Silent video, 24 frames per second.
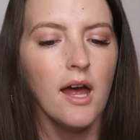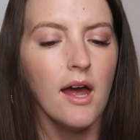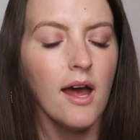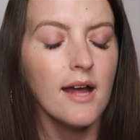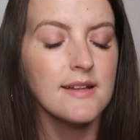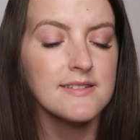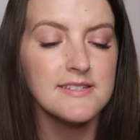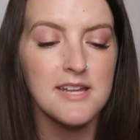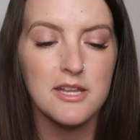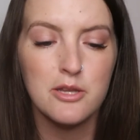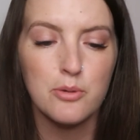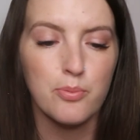
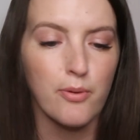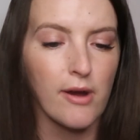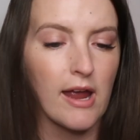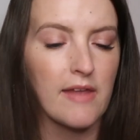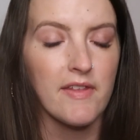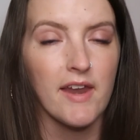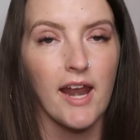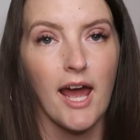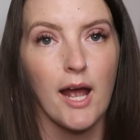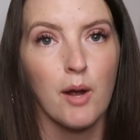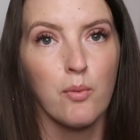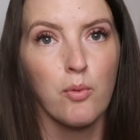it's another brand
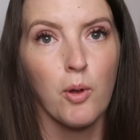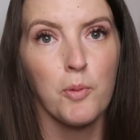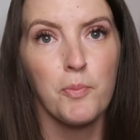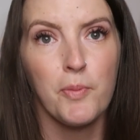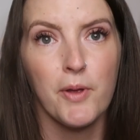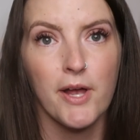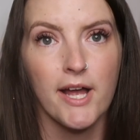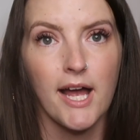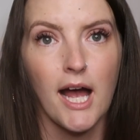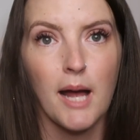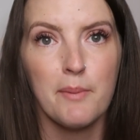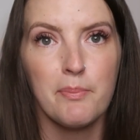that I will
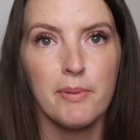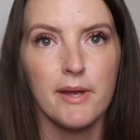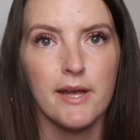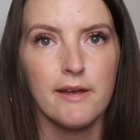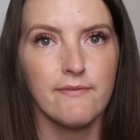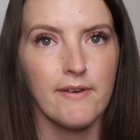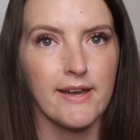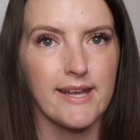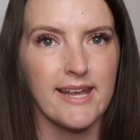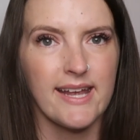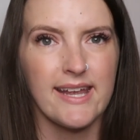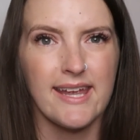pick up
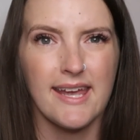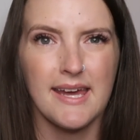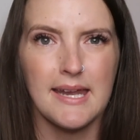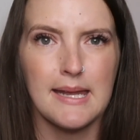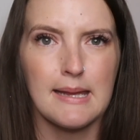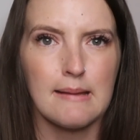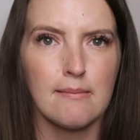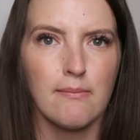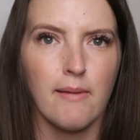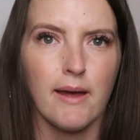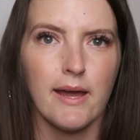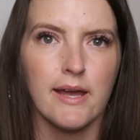if I can get
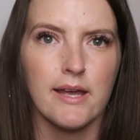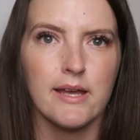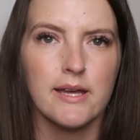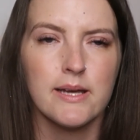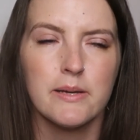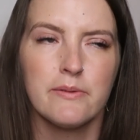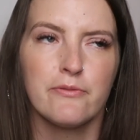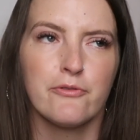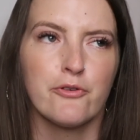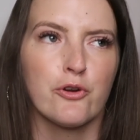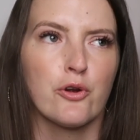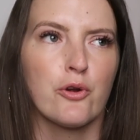it like
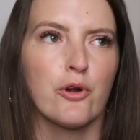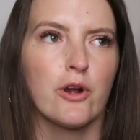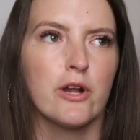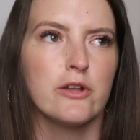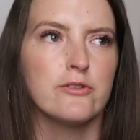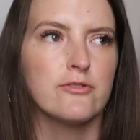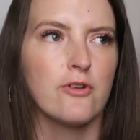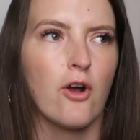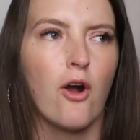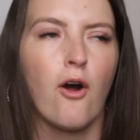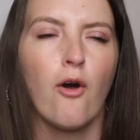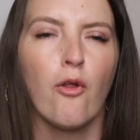for
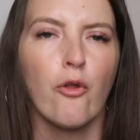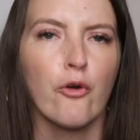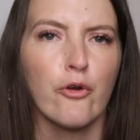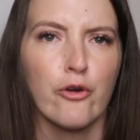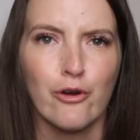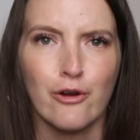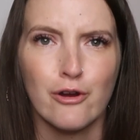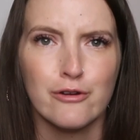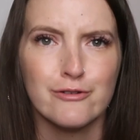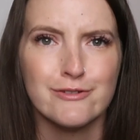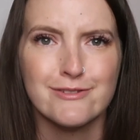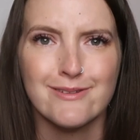$1
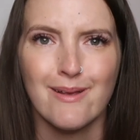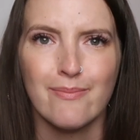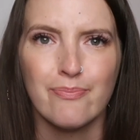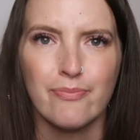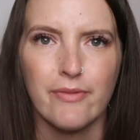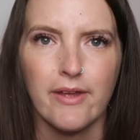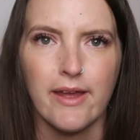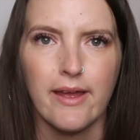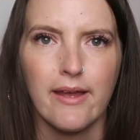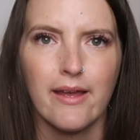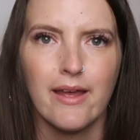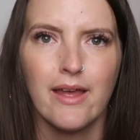or
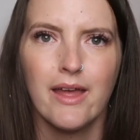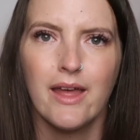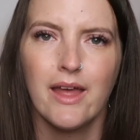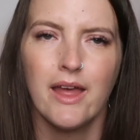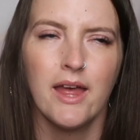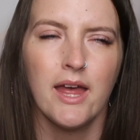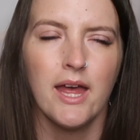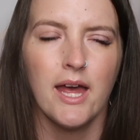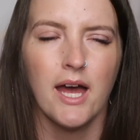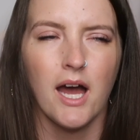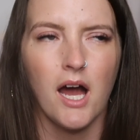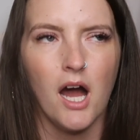something.
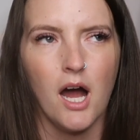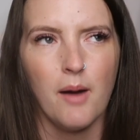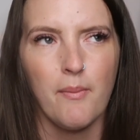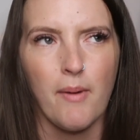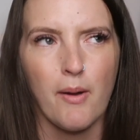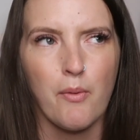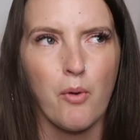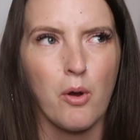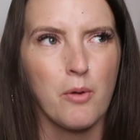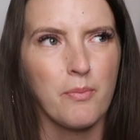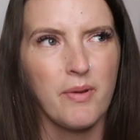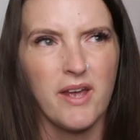
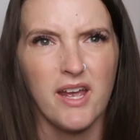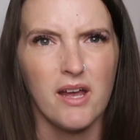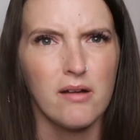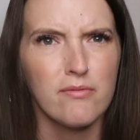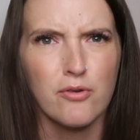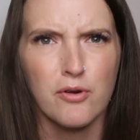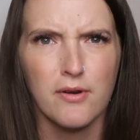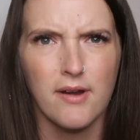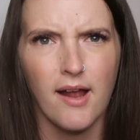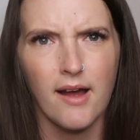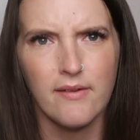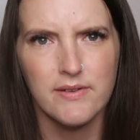I won't pay up
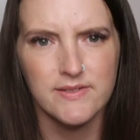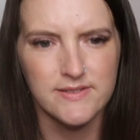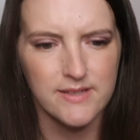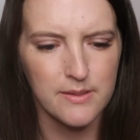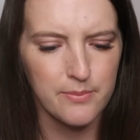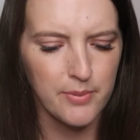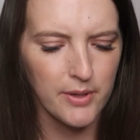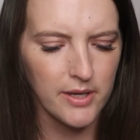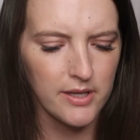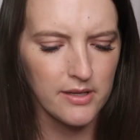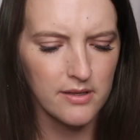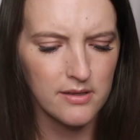for it obviously,
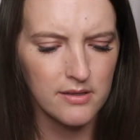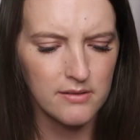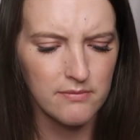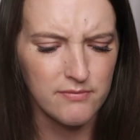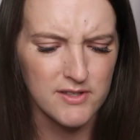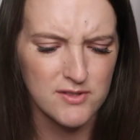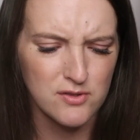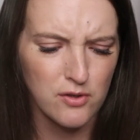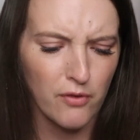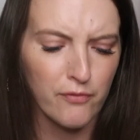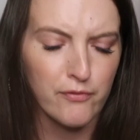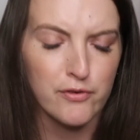but
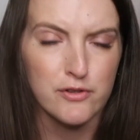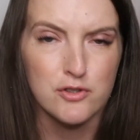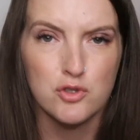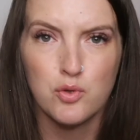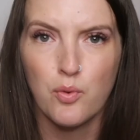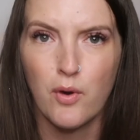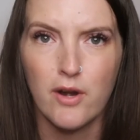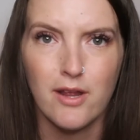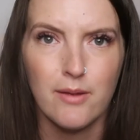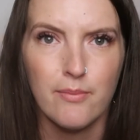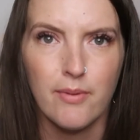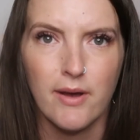this sold for
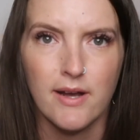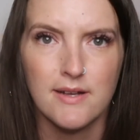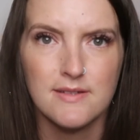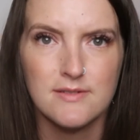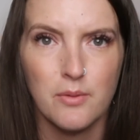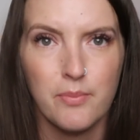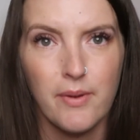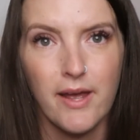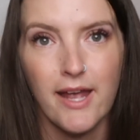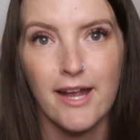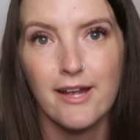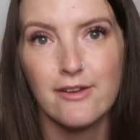$20,
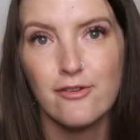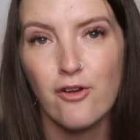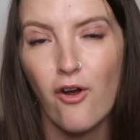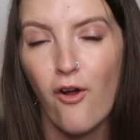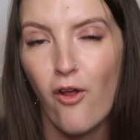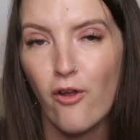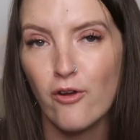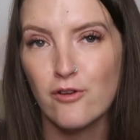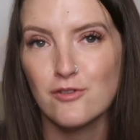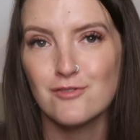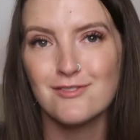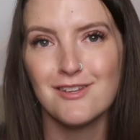so paying
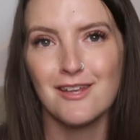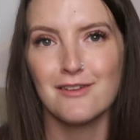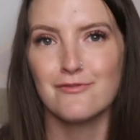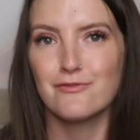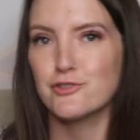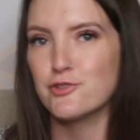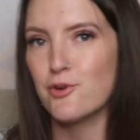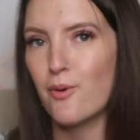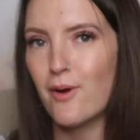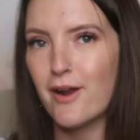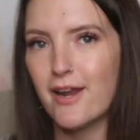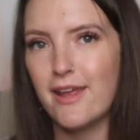$1 and selling
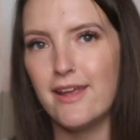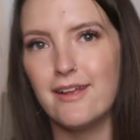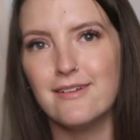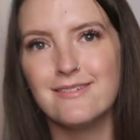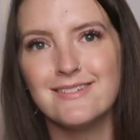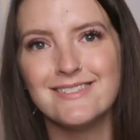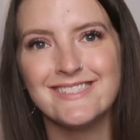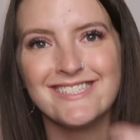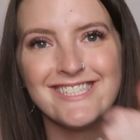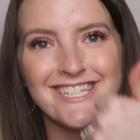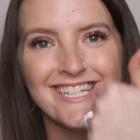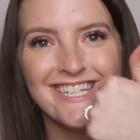for $20,
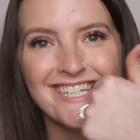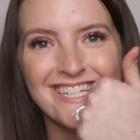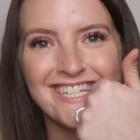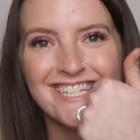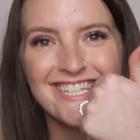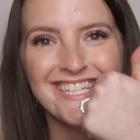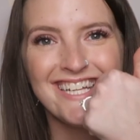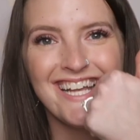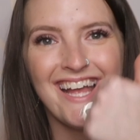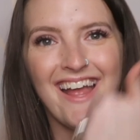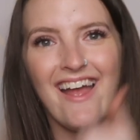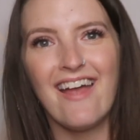
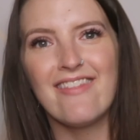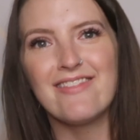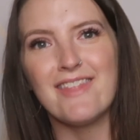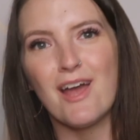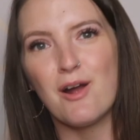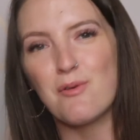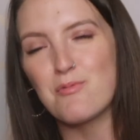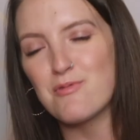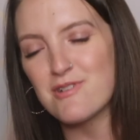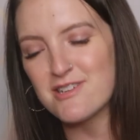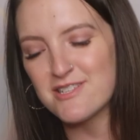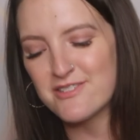
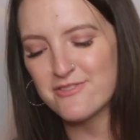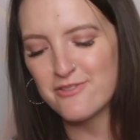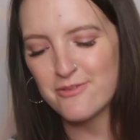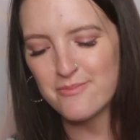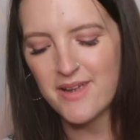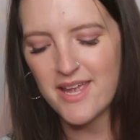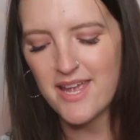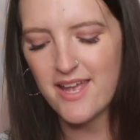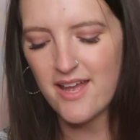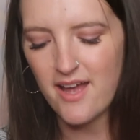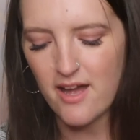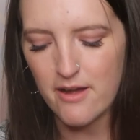that works for
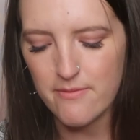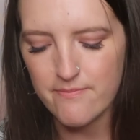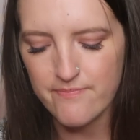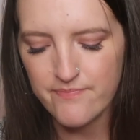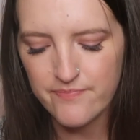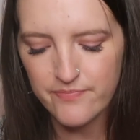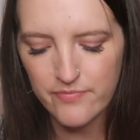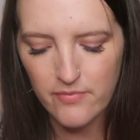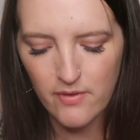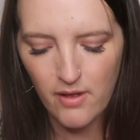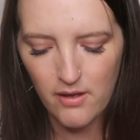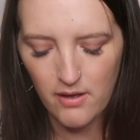me.
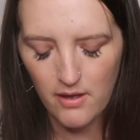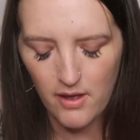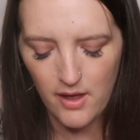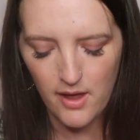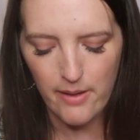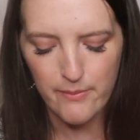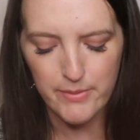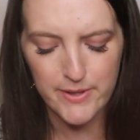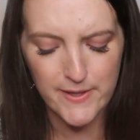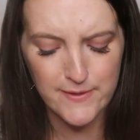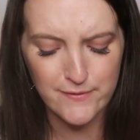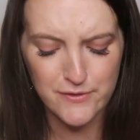
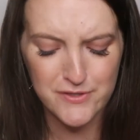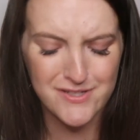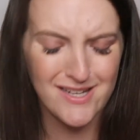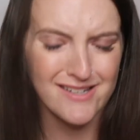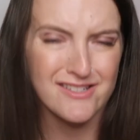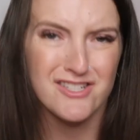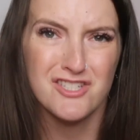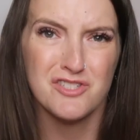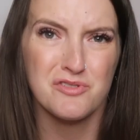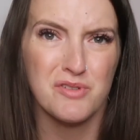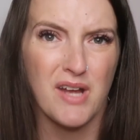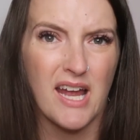But this is
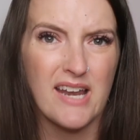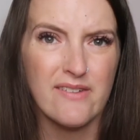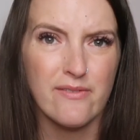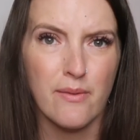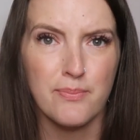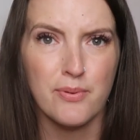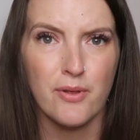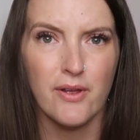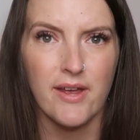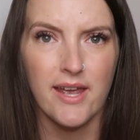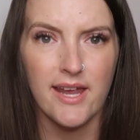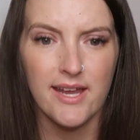just kind of a
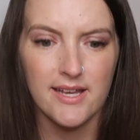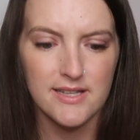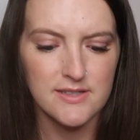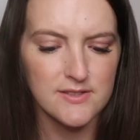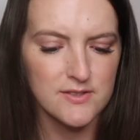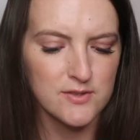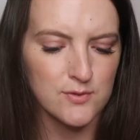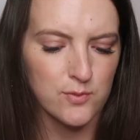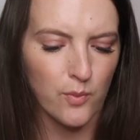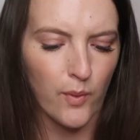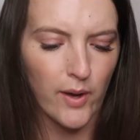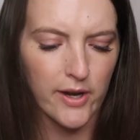plain
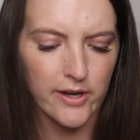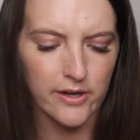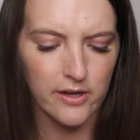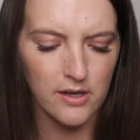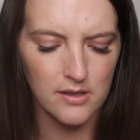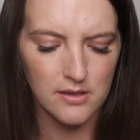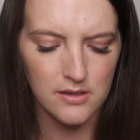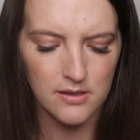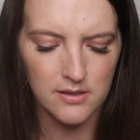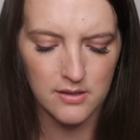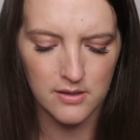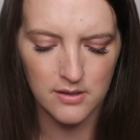
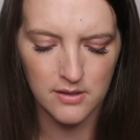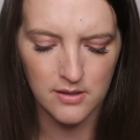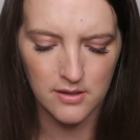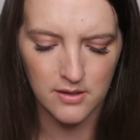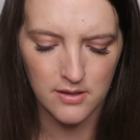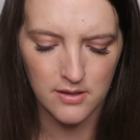sweater.